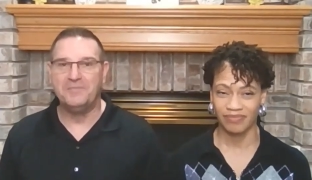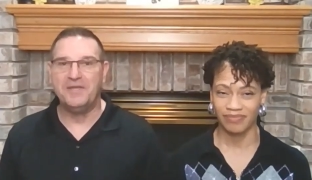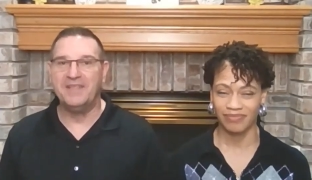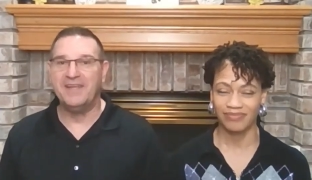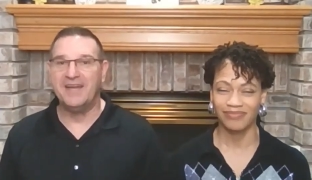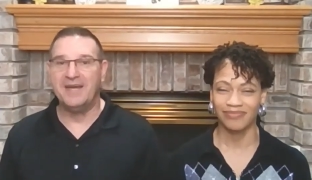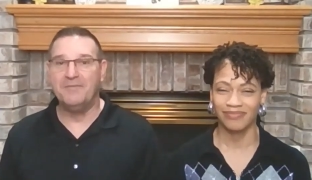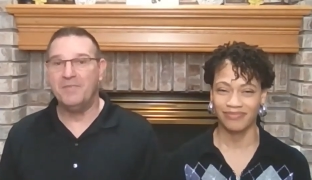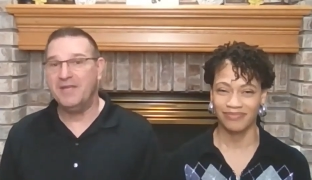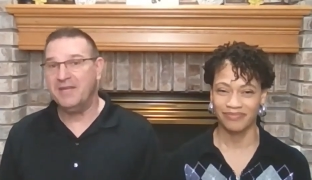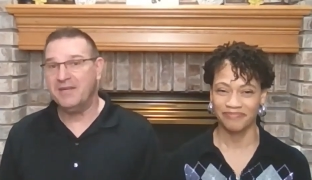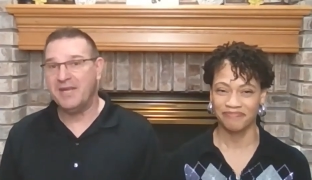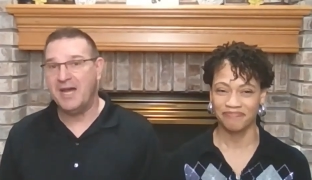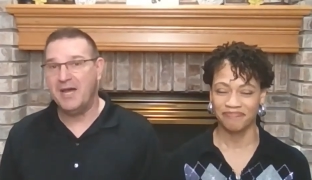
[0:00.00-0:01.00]
Speaker 1: me that I'm
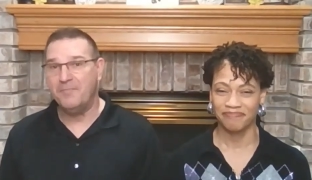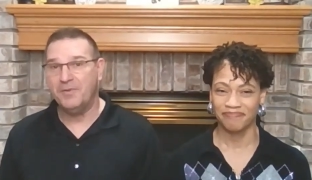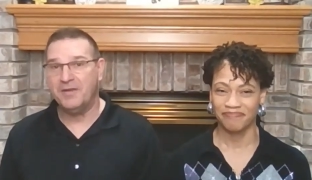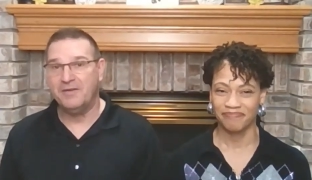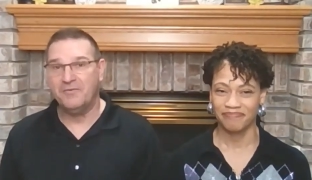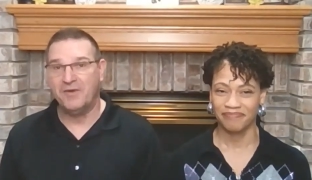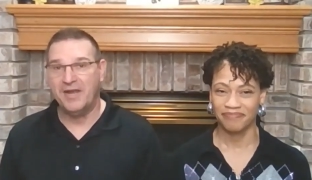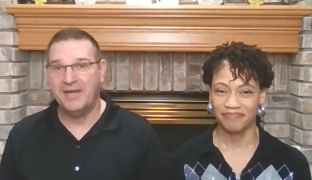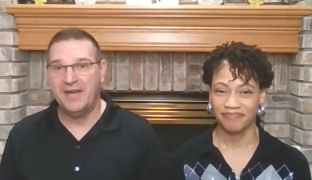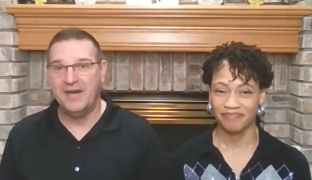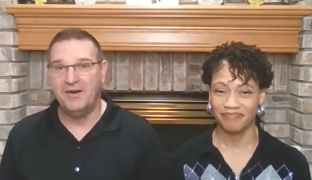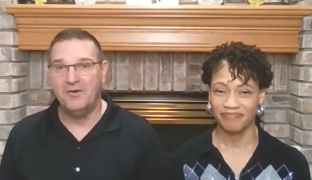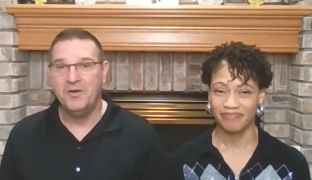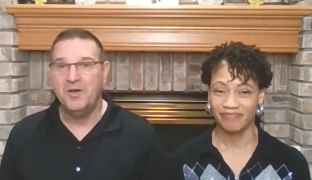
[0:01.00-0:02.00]
incompetent right
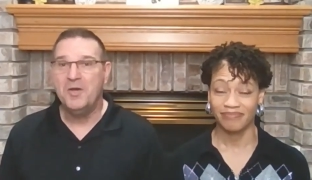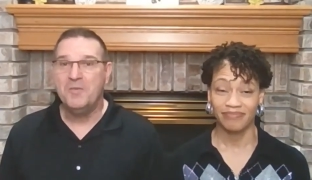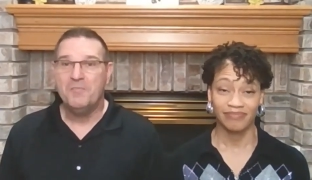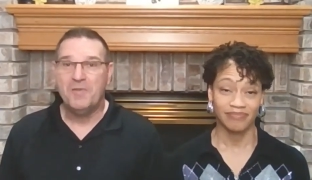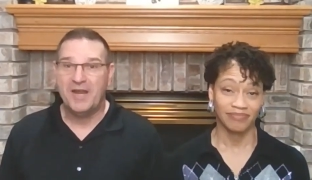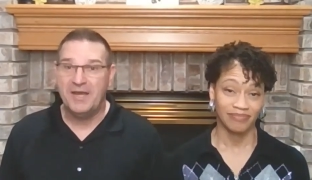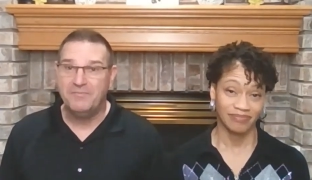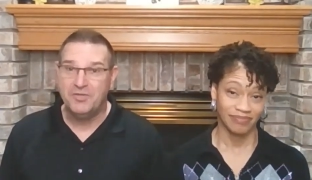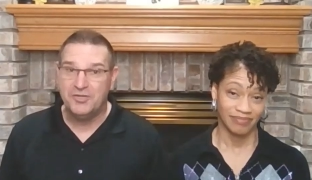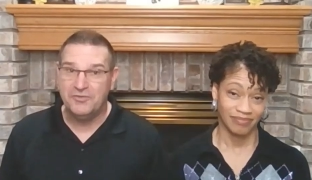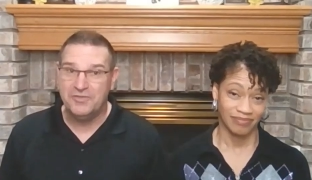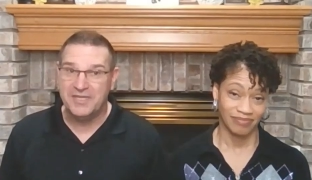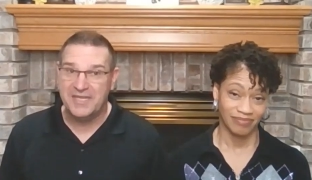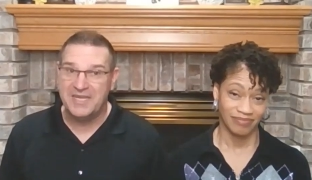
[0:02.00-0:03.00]
now, but I'm
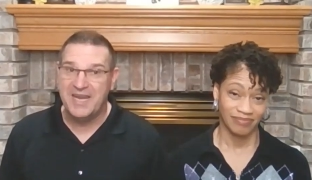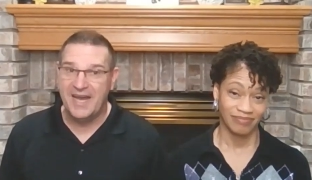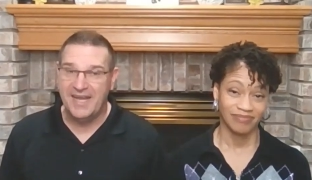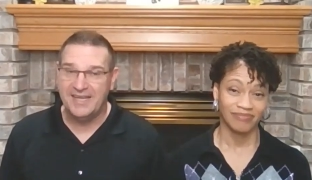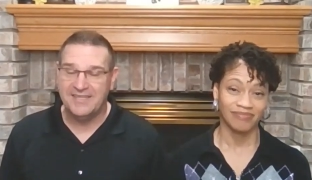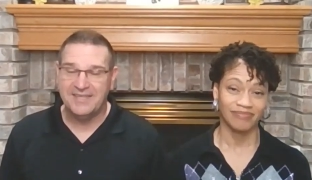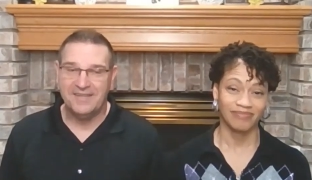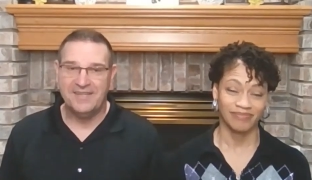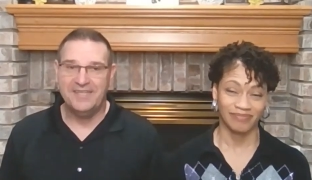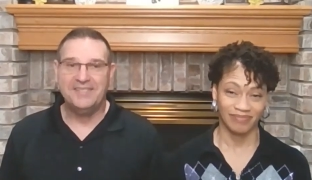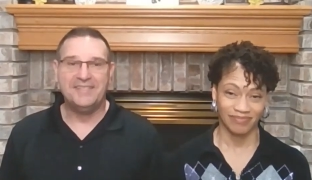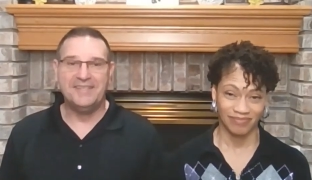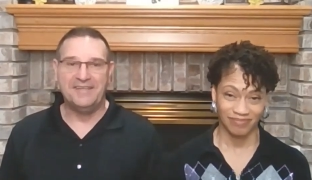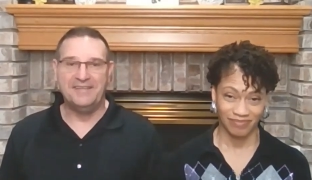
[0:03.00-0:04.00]
choosing not to
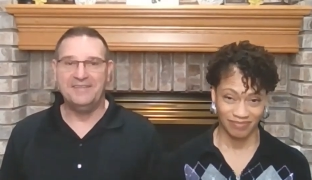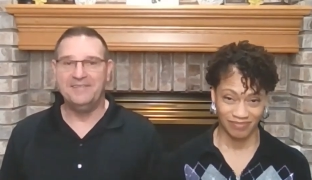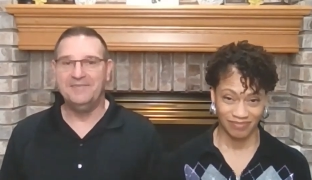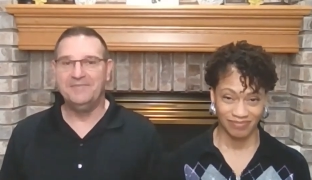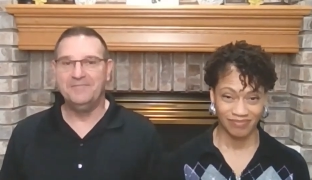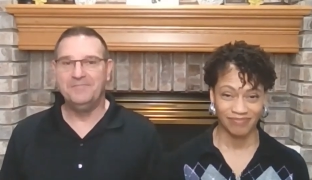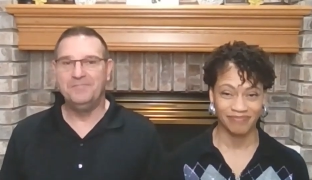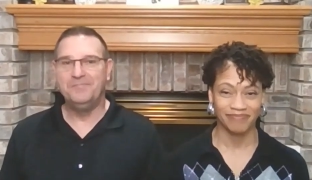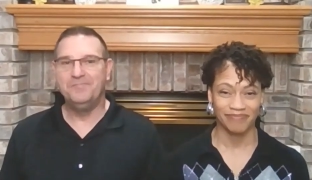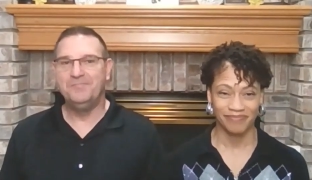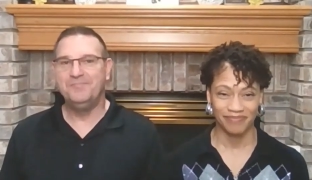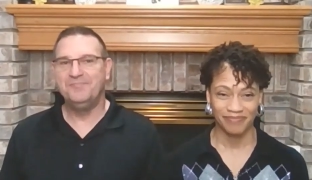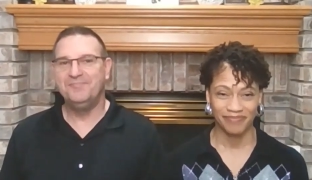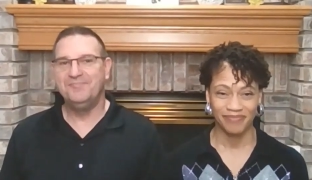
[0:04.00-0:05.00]
listen
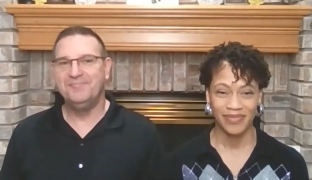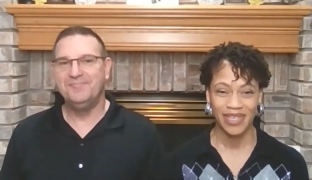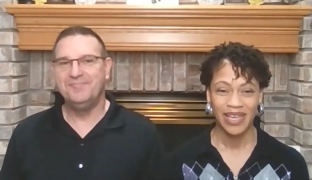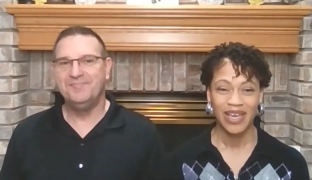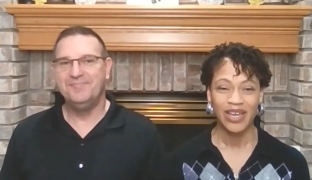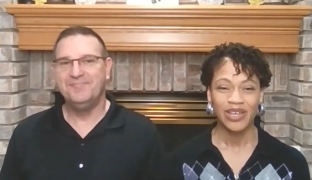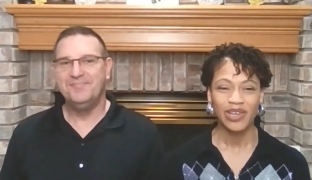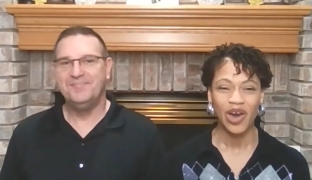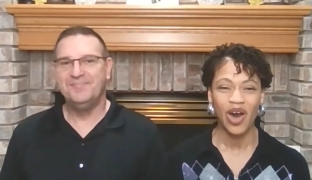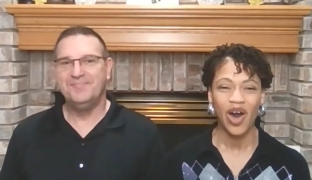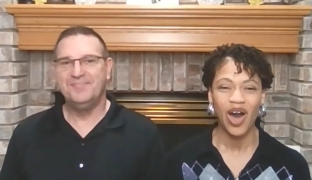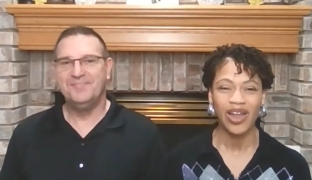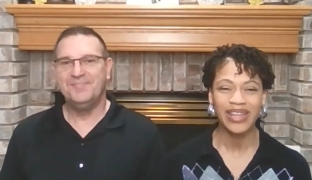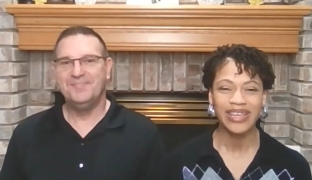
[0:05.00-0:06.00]

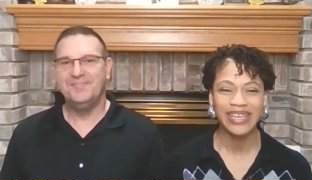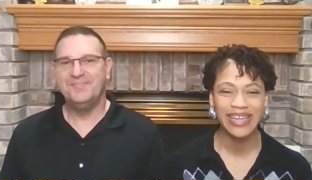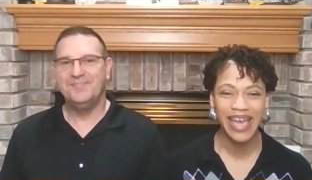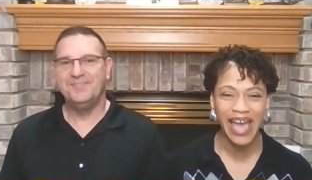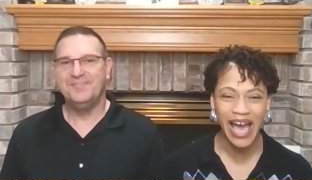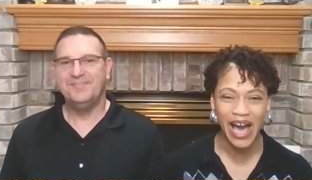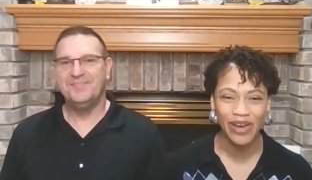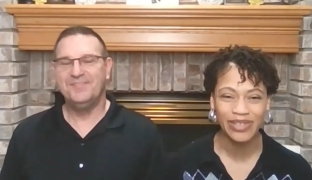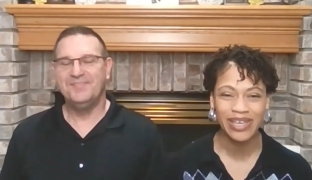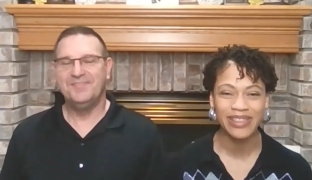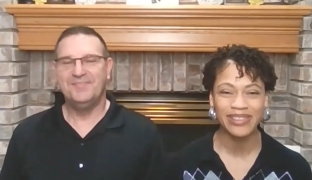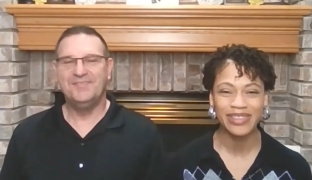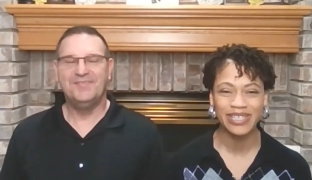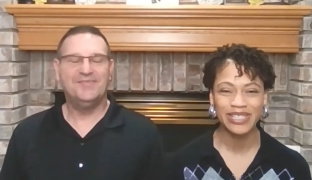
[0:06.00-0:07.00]
Speaker 2: calling it out
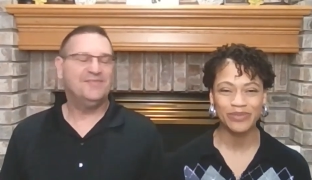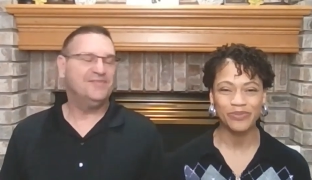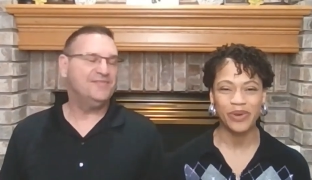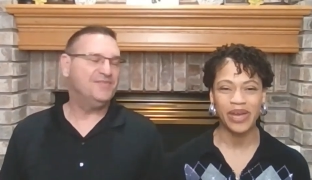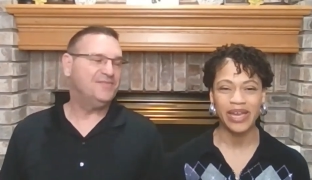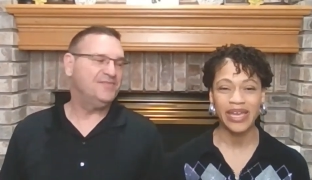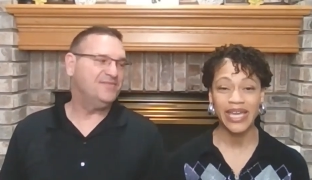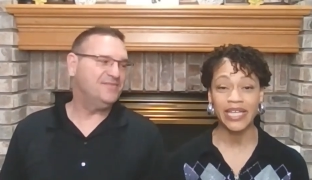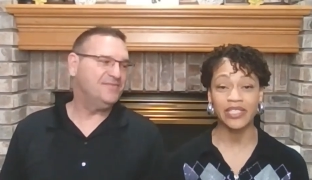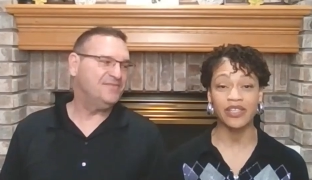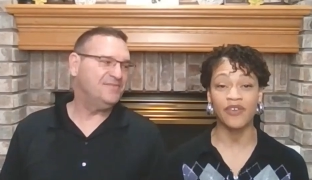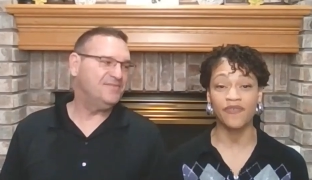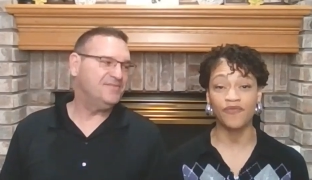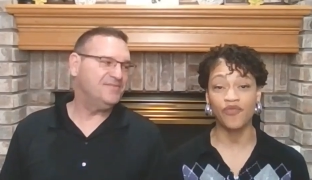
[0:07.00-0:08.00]
in this way
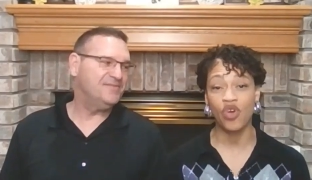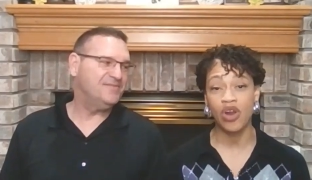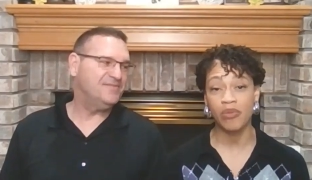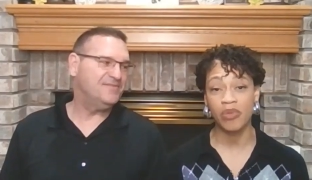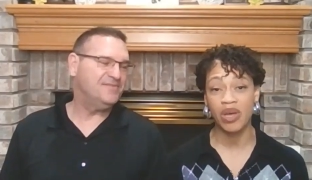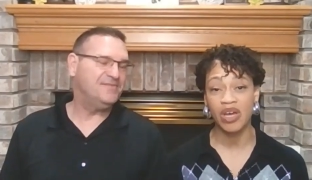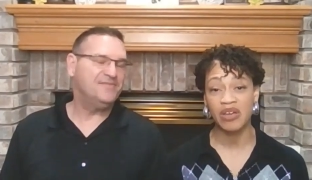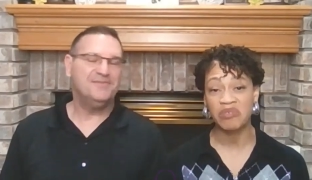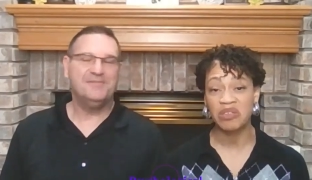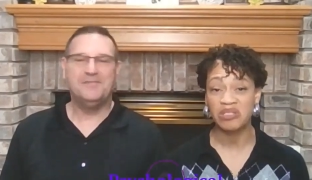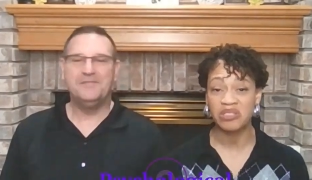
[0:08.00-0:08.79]
is a form of